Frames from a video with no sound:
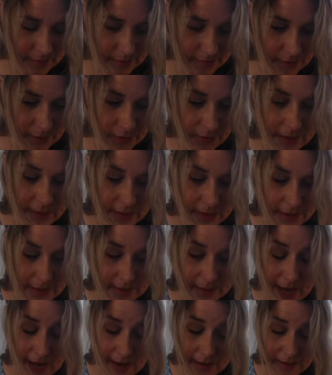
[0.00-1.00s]
The stranger
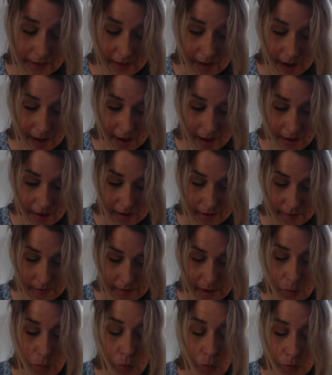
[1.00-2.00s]
stared at her,
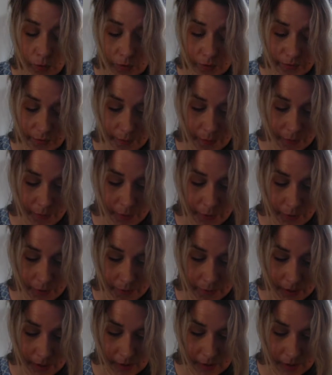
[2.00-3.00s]
then walked from the
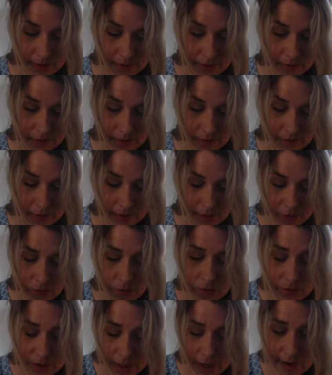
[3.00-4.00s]
room. A
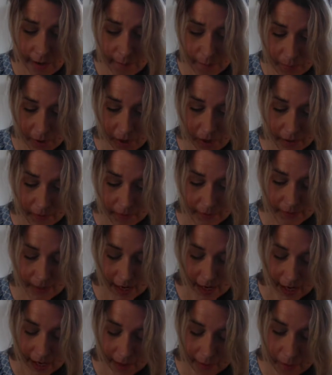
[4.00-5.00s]
long time passed,
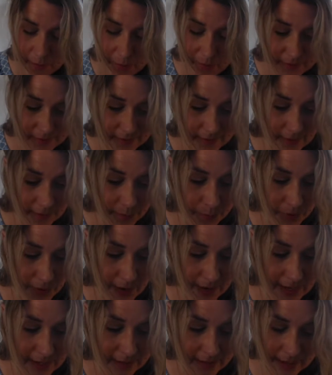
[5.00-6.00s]
and the princess
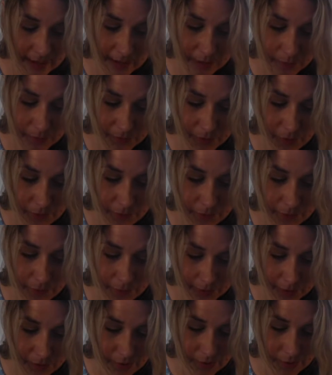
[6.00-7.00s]
prayed that he was gone for
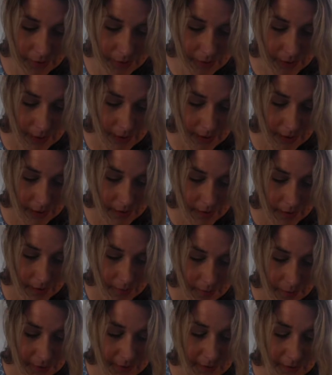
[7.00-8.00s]
good,
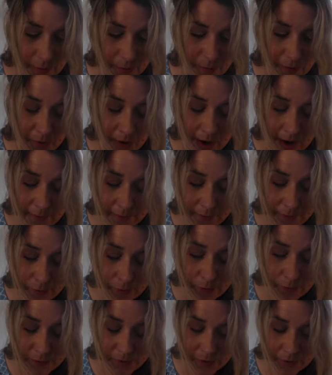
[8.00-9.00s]
but as the prayer
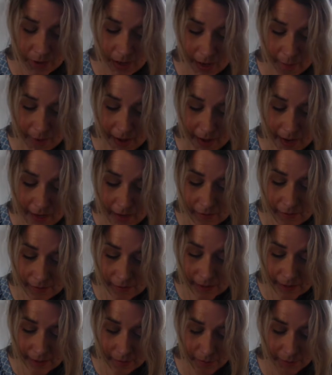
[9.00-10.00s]
formed on her pale
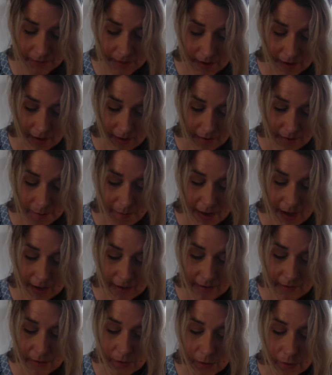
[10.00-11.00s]
lips, the
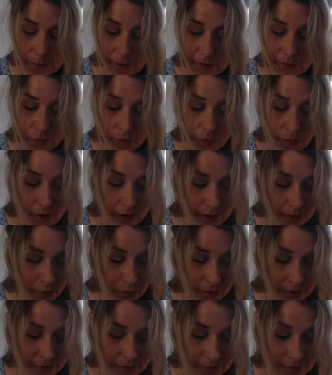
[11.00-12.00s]
man stood before her
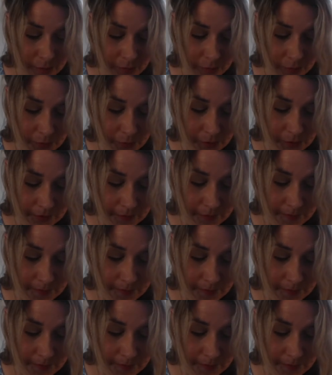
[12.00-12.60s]
once more.